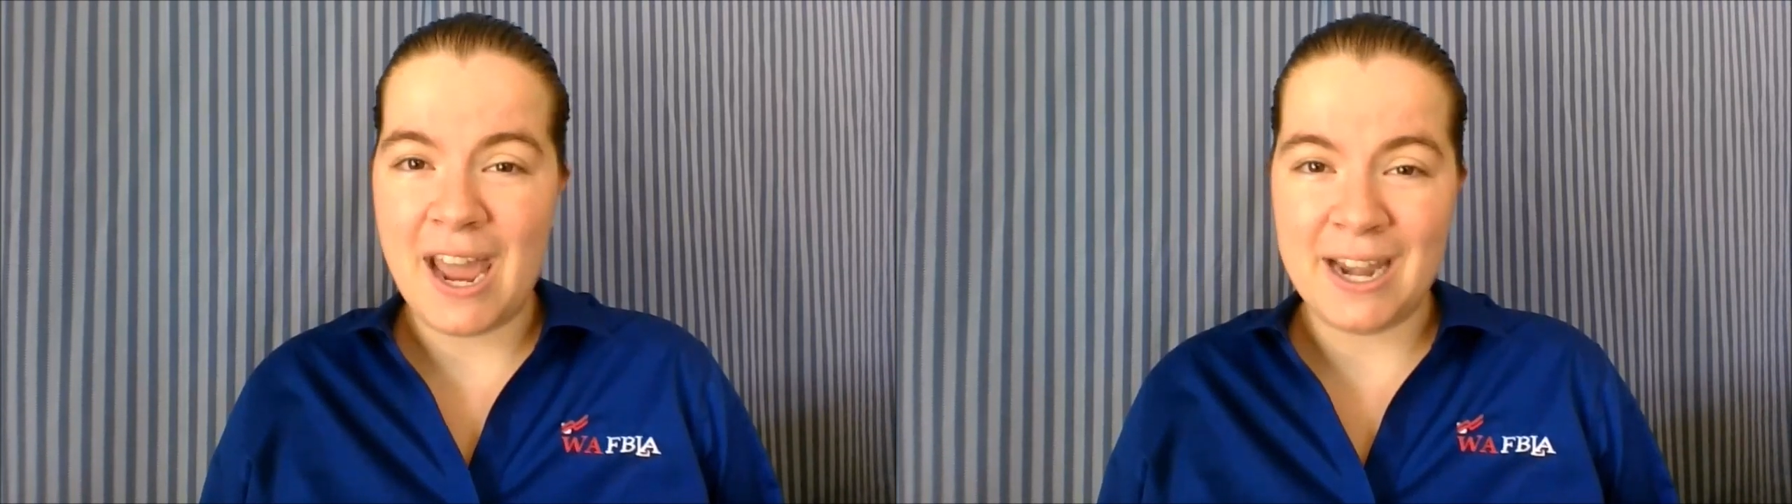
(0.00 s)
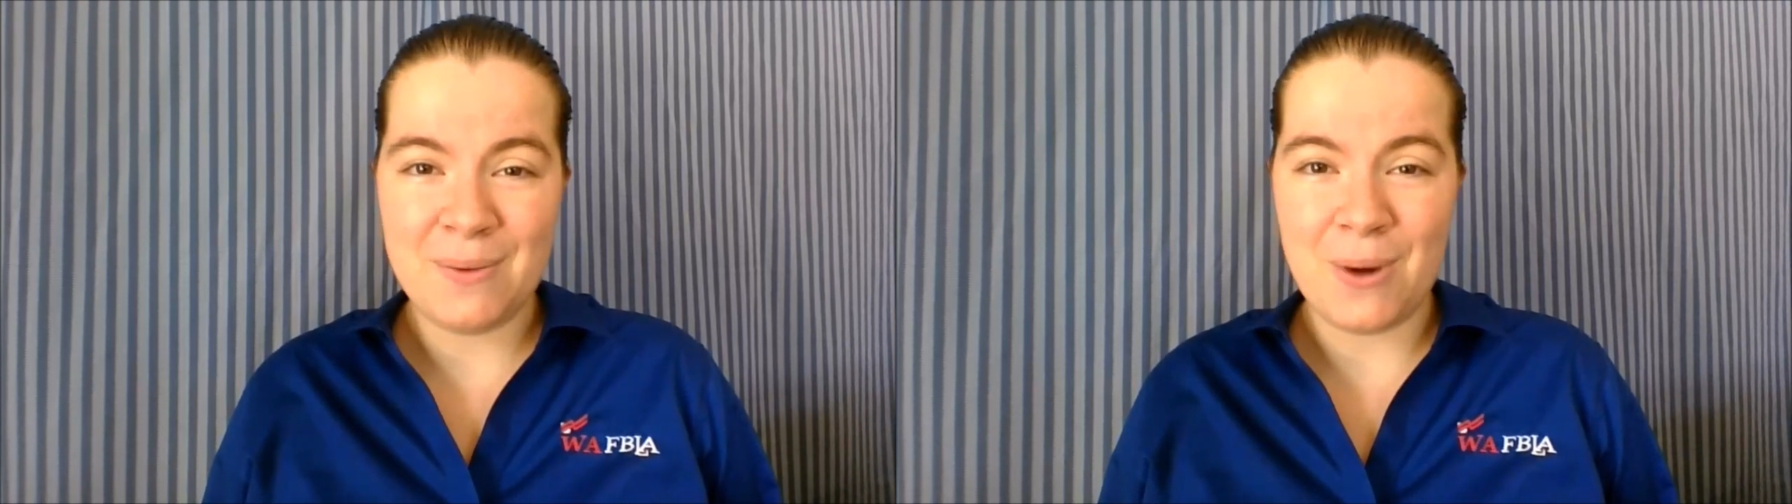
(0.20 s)

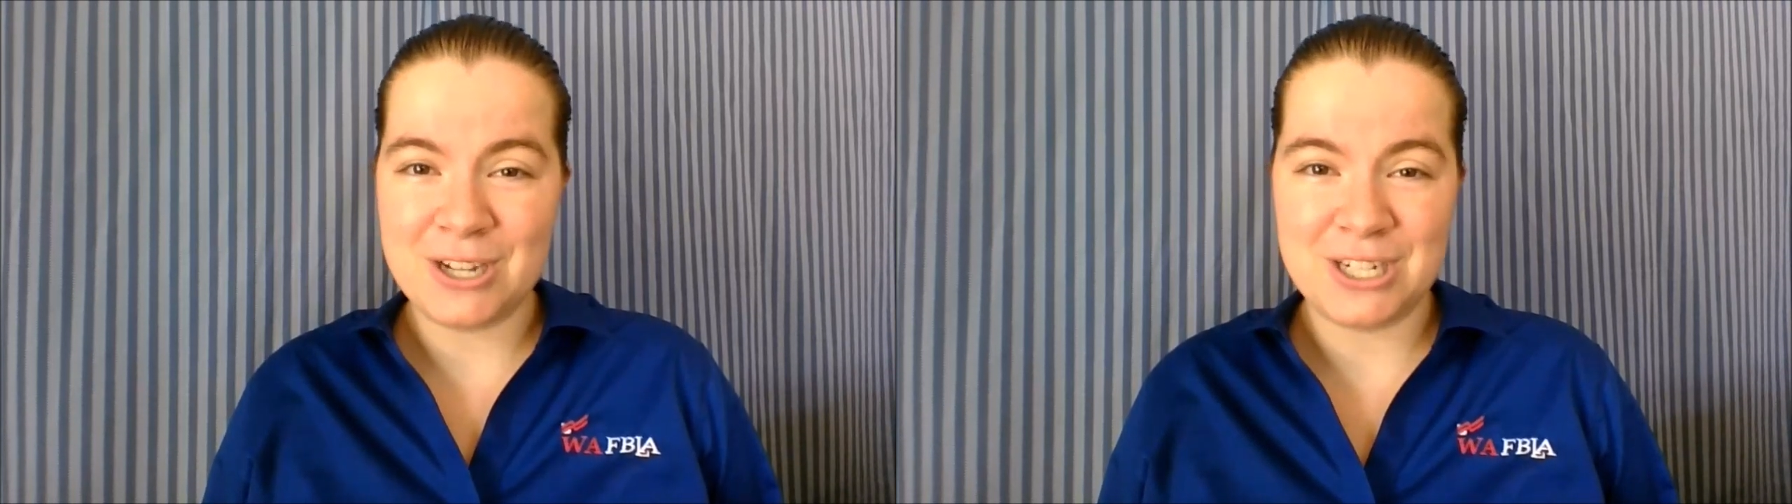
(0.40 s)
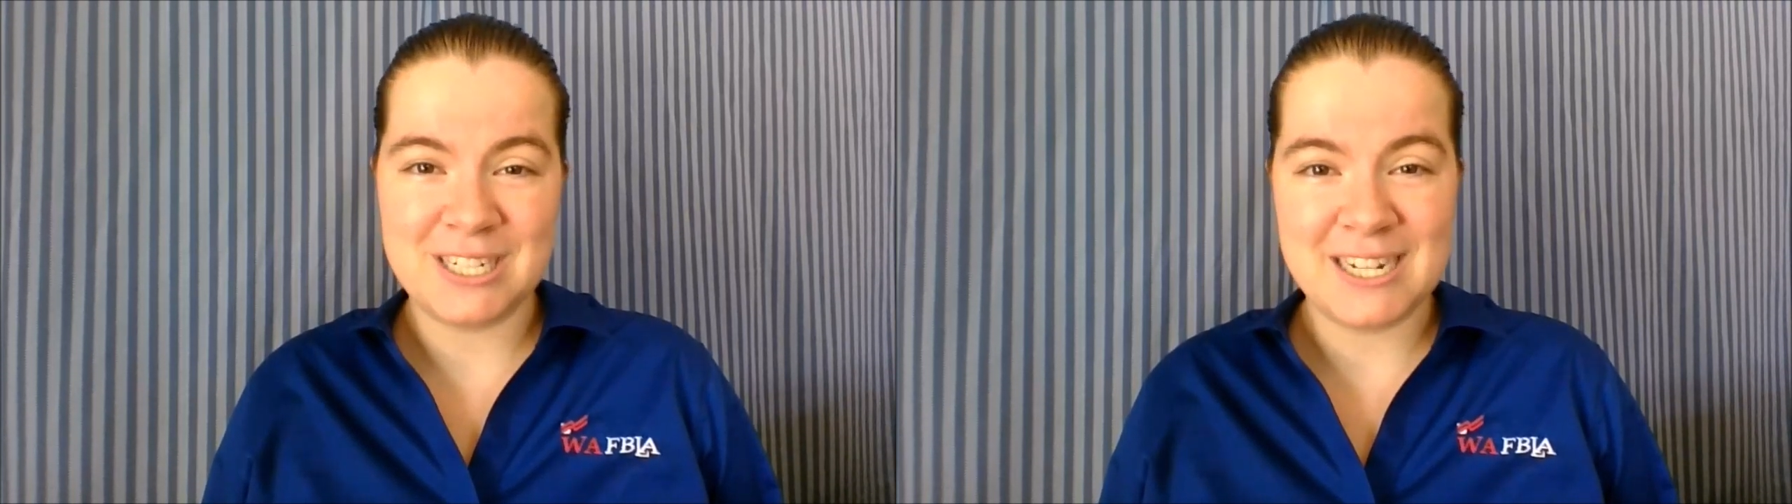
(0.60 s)
any
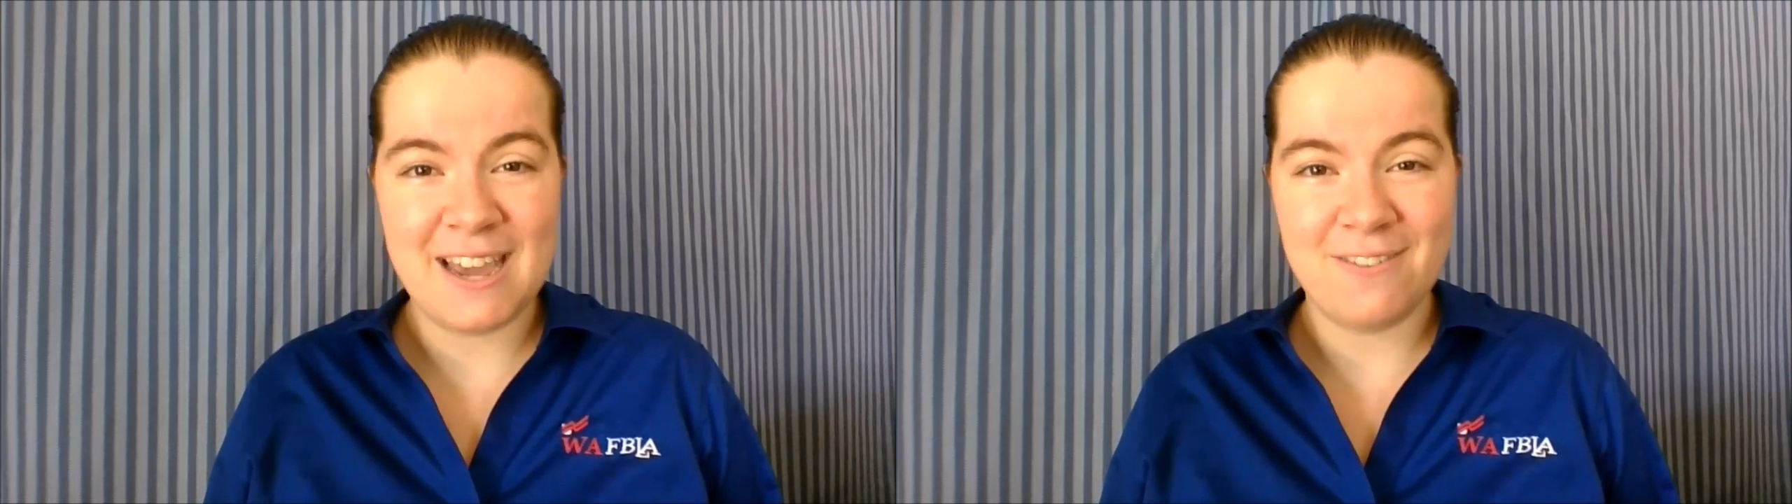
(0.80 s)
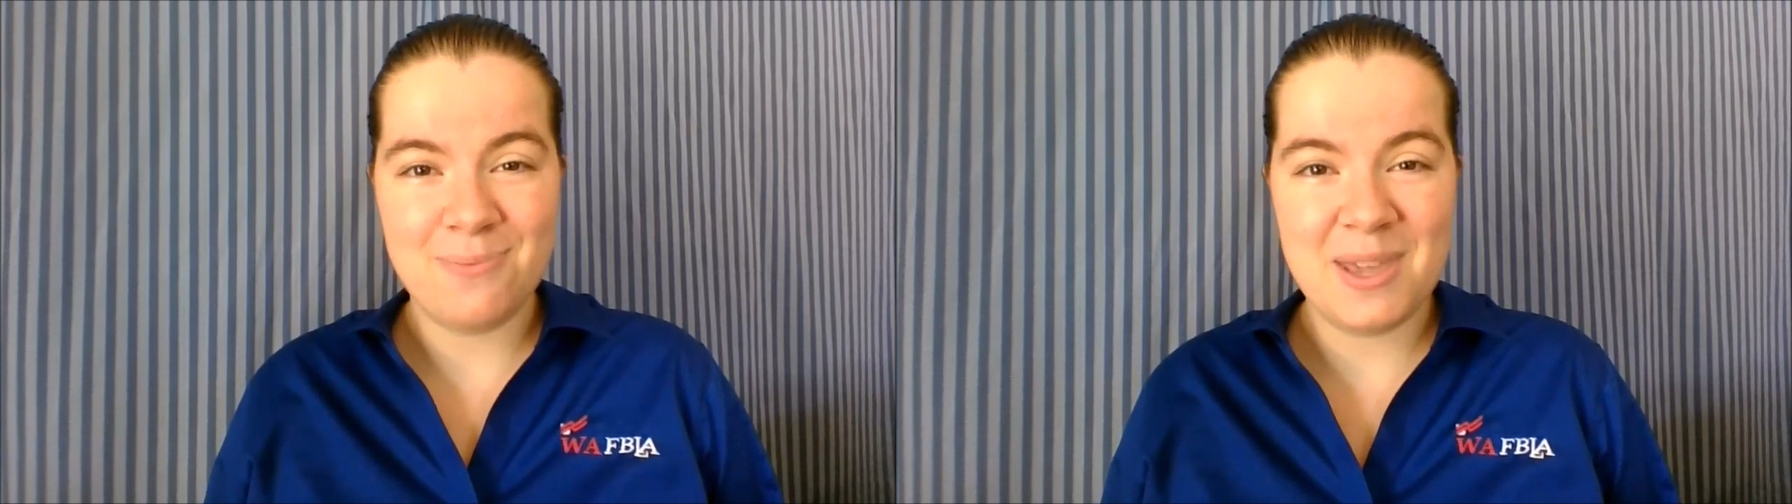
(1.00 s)
Washington
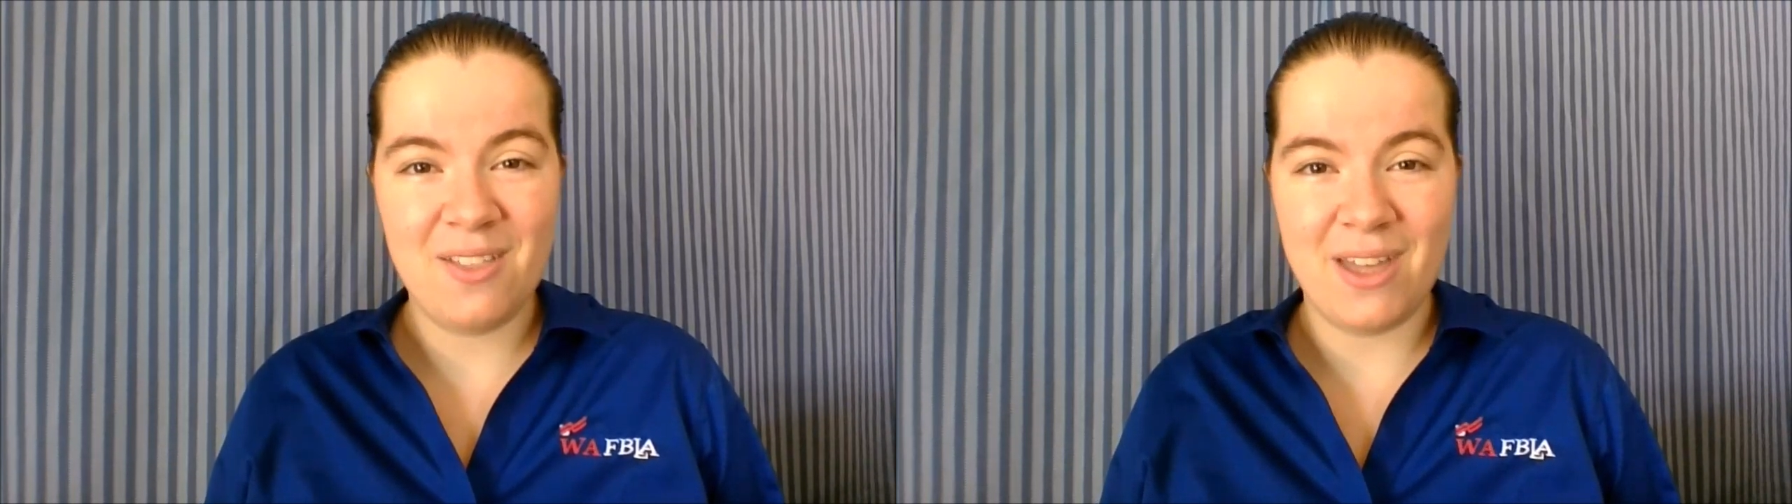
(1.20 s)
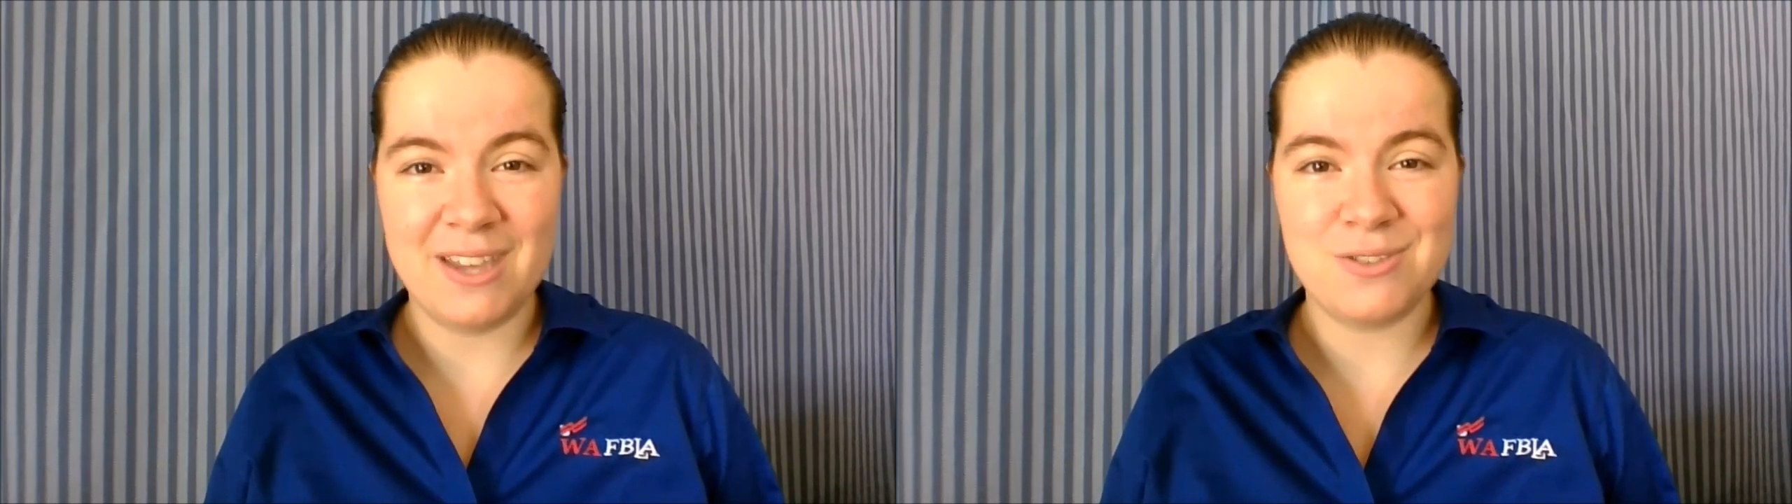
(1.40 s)

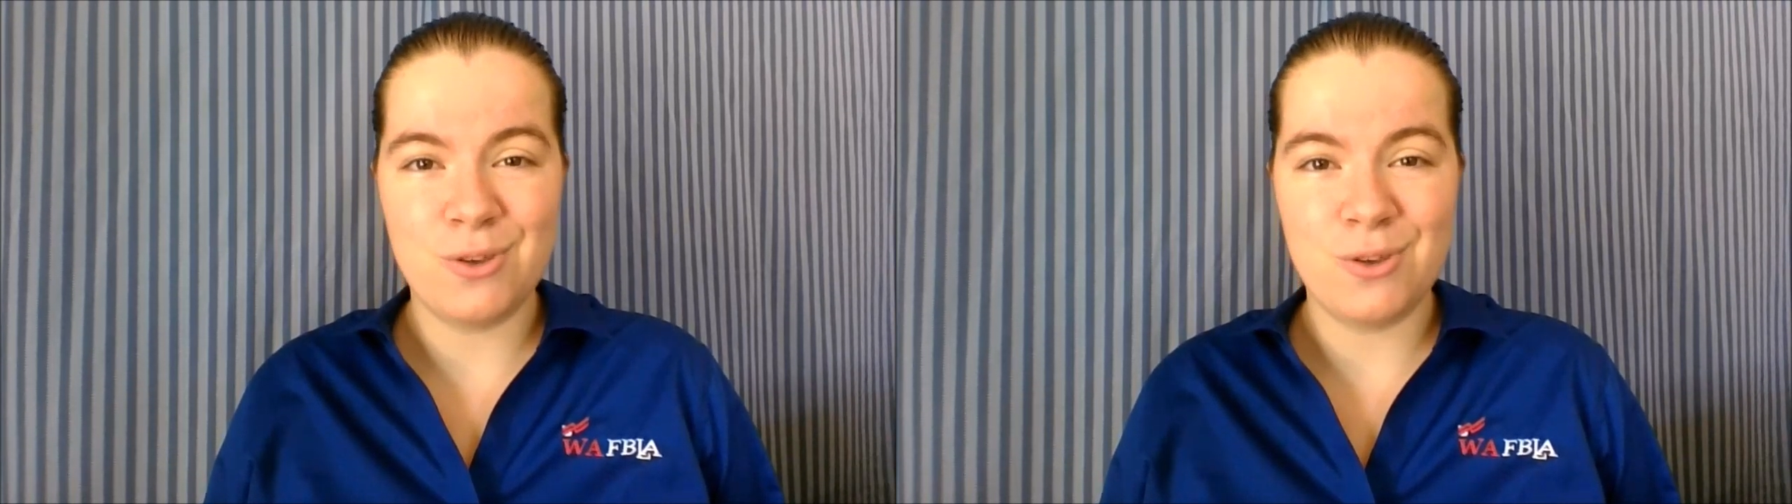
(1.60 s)
FBLA